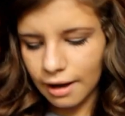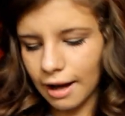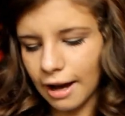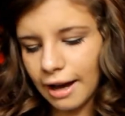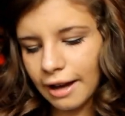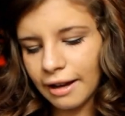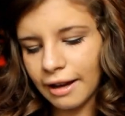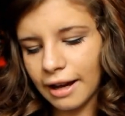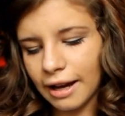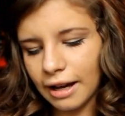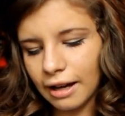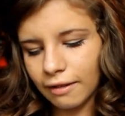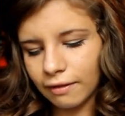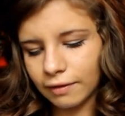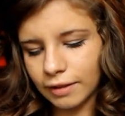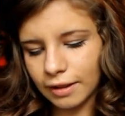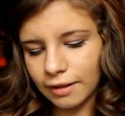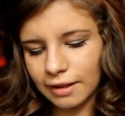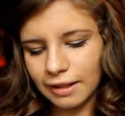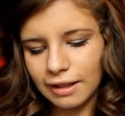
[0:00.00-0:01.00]
I have
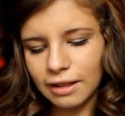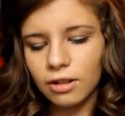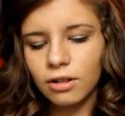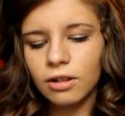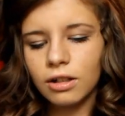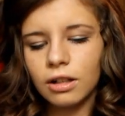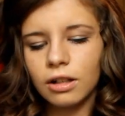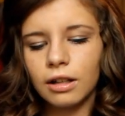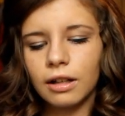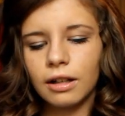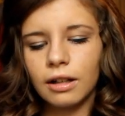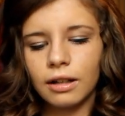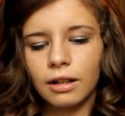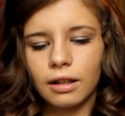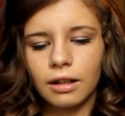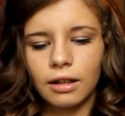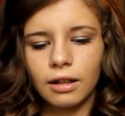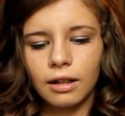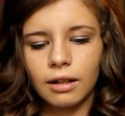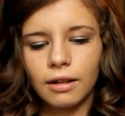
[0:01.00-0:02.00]
this little
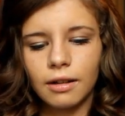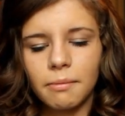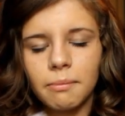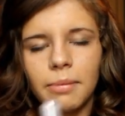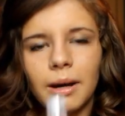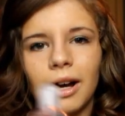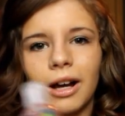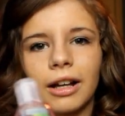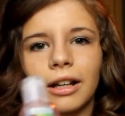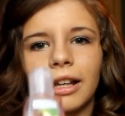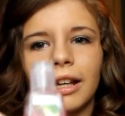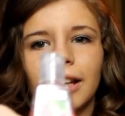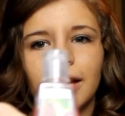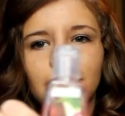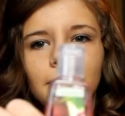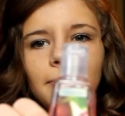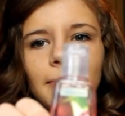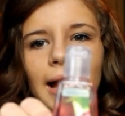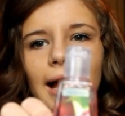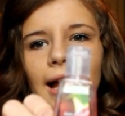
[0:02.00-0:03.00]
pocket
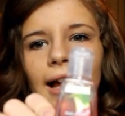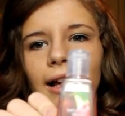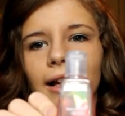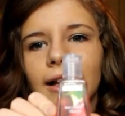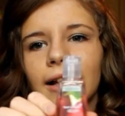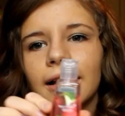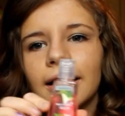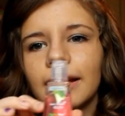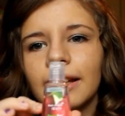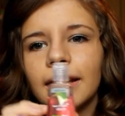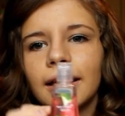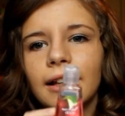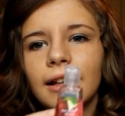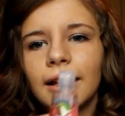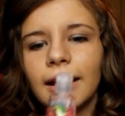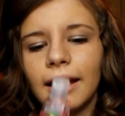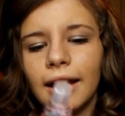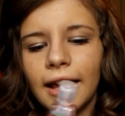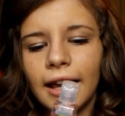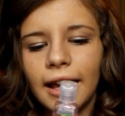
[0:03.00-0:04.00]
back
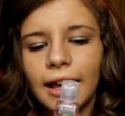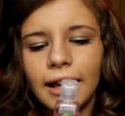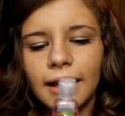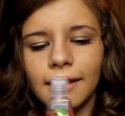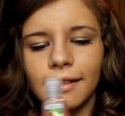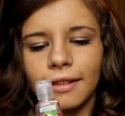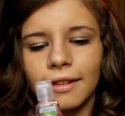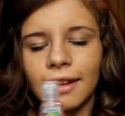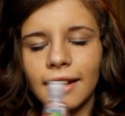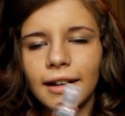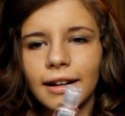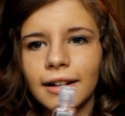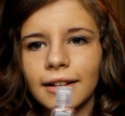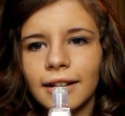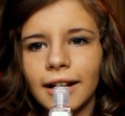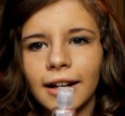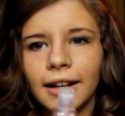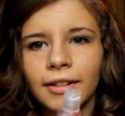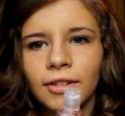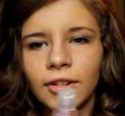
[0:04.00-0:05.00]
hand
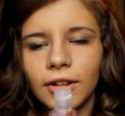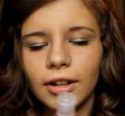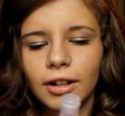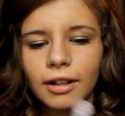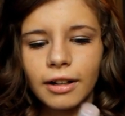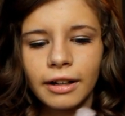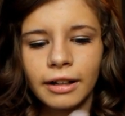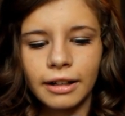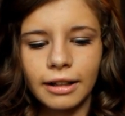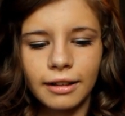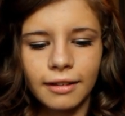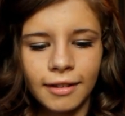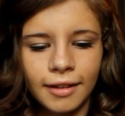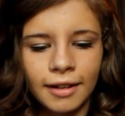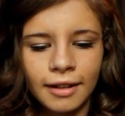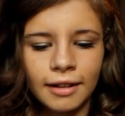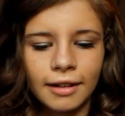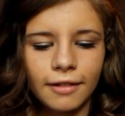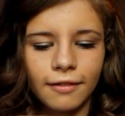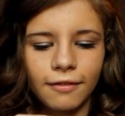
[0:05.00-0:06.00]
sanitizer and it's
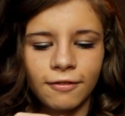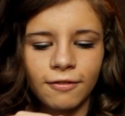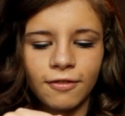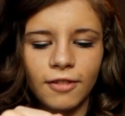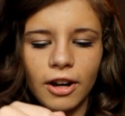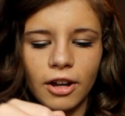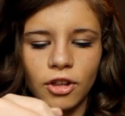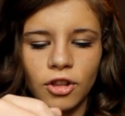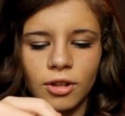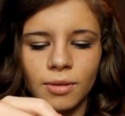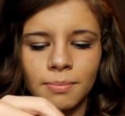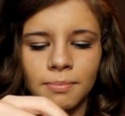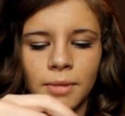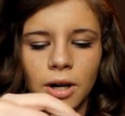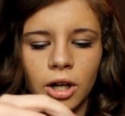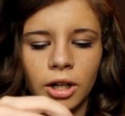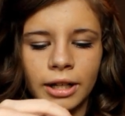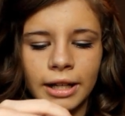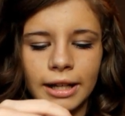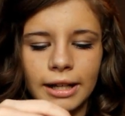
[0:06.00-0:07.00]
in Fresh
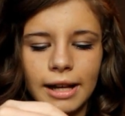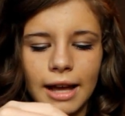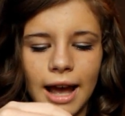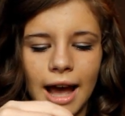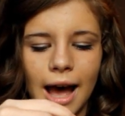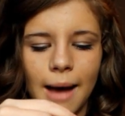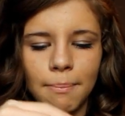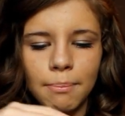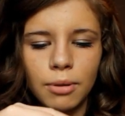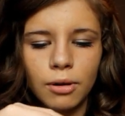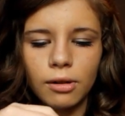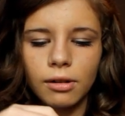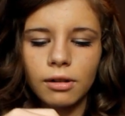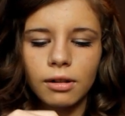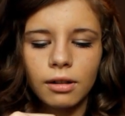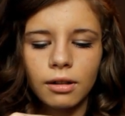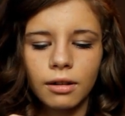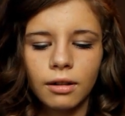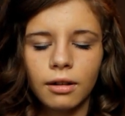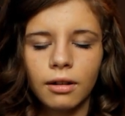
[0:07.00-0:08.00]
Market Apple
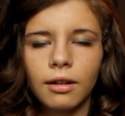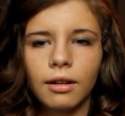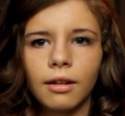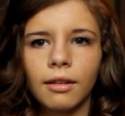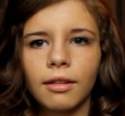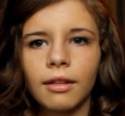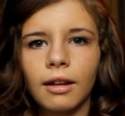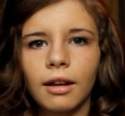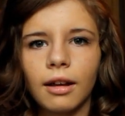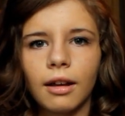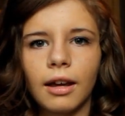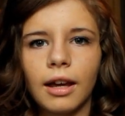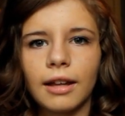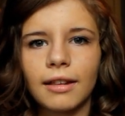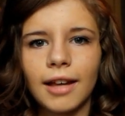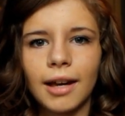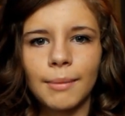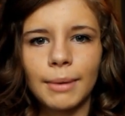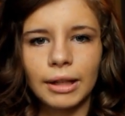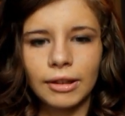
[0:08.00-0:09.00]
the
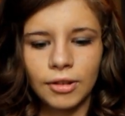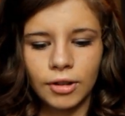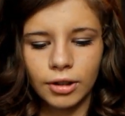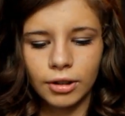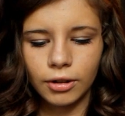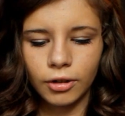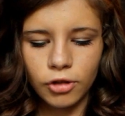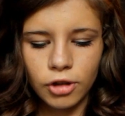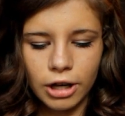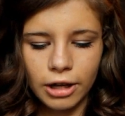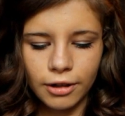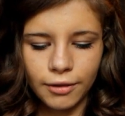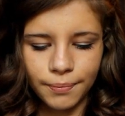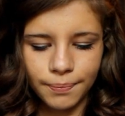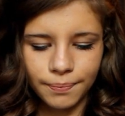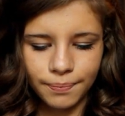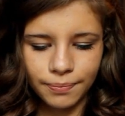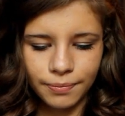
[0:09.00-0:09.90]
antibacterial gel.